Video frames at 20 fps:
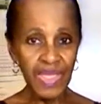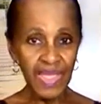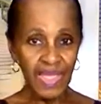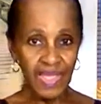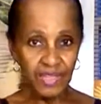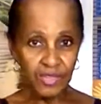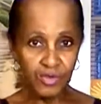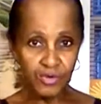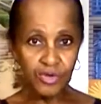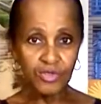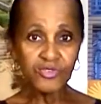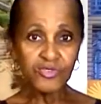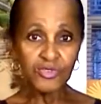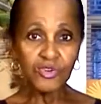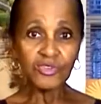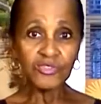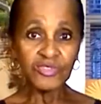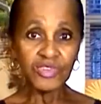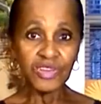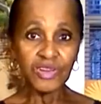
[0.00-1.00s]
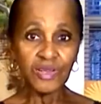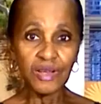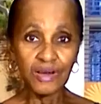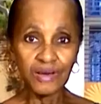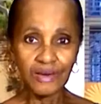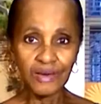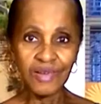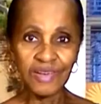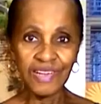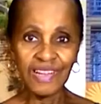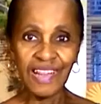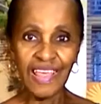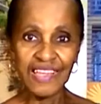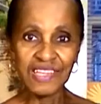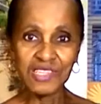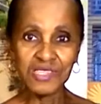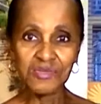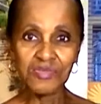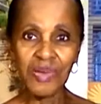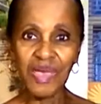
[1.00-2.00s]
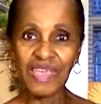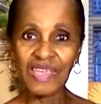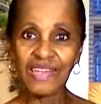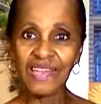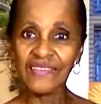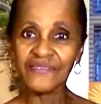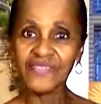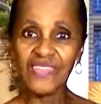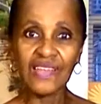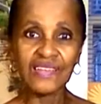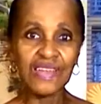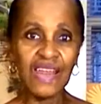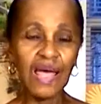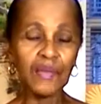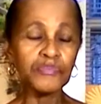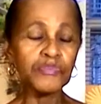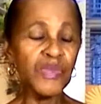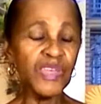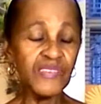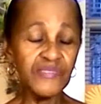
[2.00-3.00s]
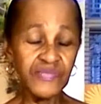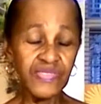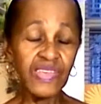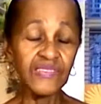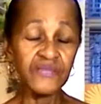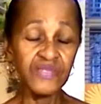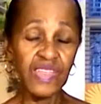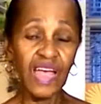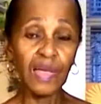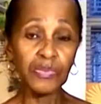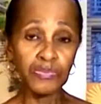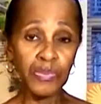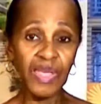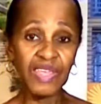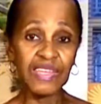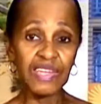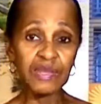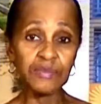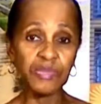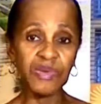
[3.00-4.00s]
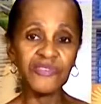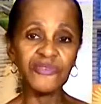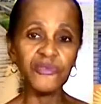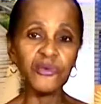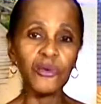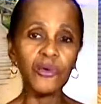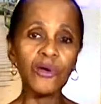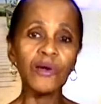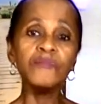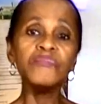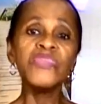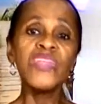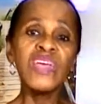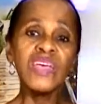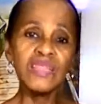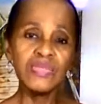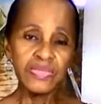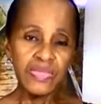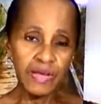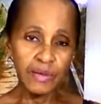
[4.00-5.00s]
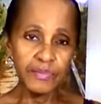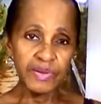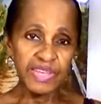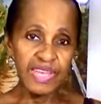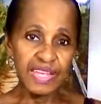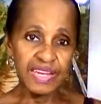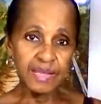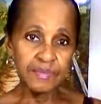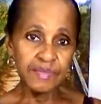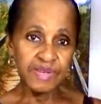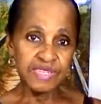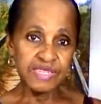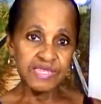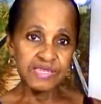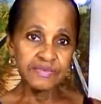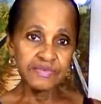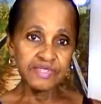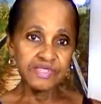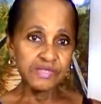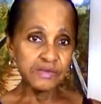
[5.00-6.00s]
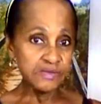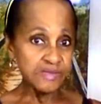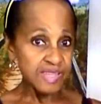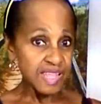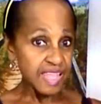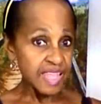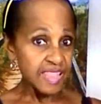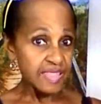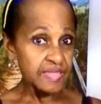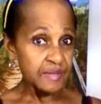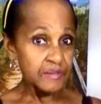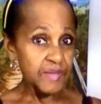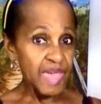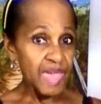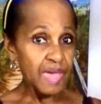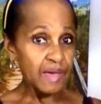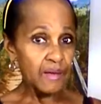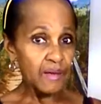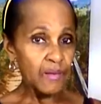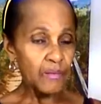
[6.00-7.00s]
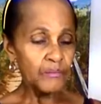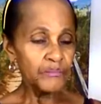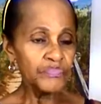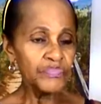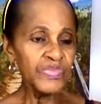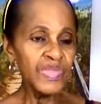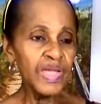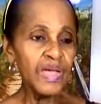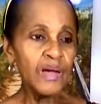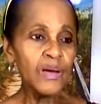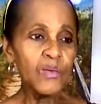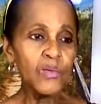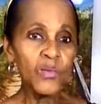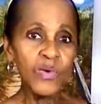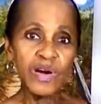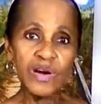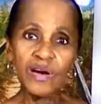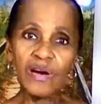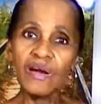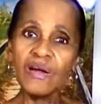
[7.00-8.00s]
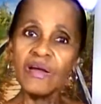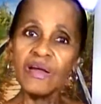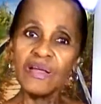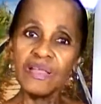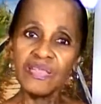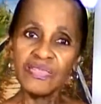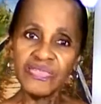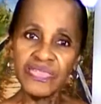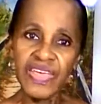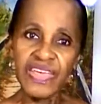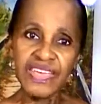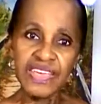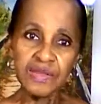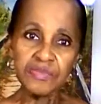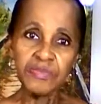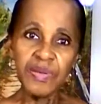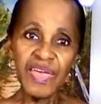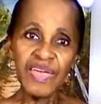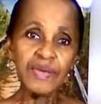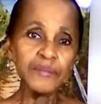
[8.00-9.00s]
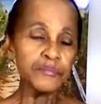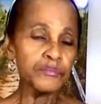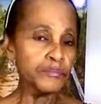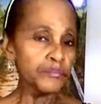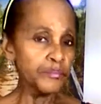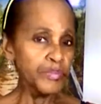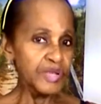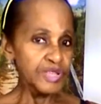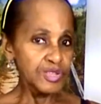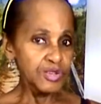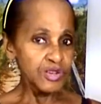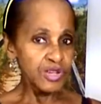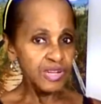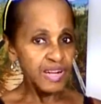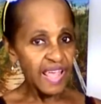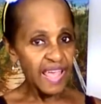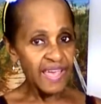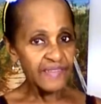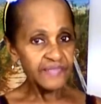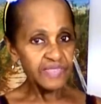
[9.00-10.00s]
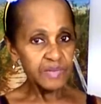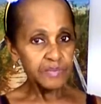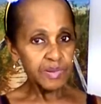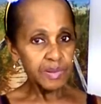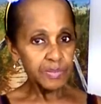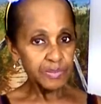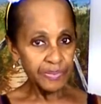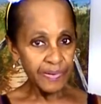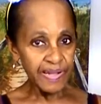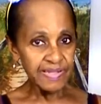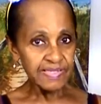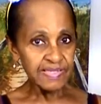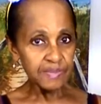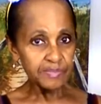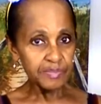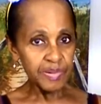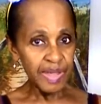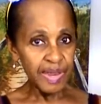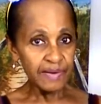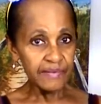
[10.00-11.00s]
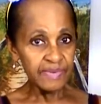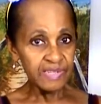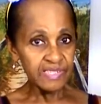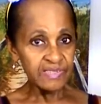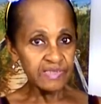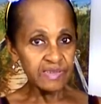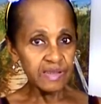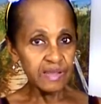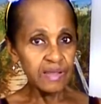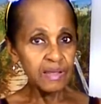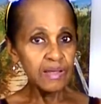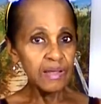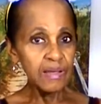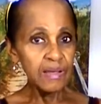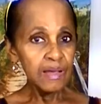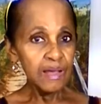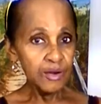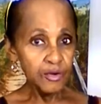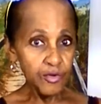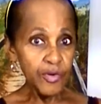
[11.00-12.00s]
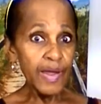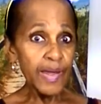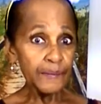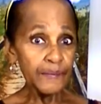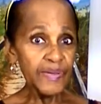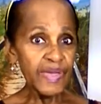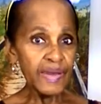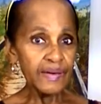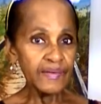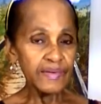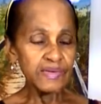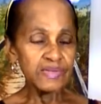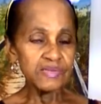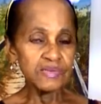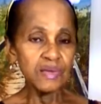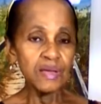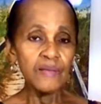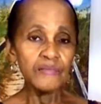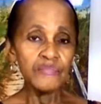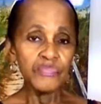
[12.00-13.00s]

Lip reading: and your children are going to like to paint. If they've not painted before, they'll be getting materials in the mail where they can paint. But you're going to have to be present, parents, grandparents,